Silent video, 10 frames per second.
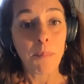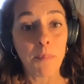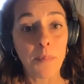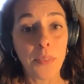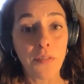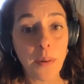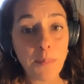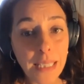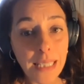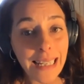the
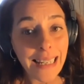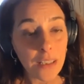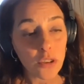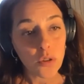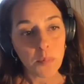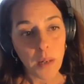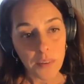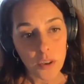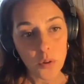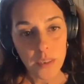feminine link to
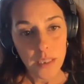motherhood and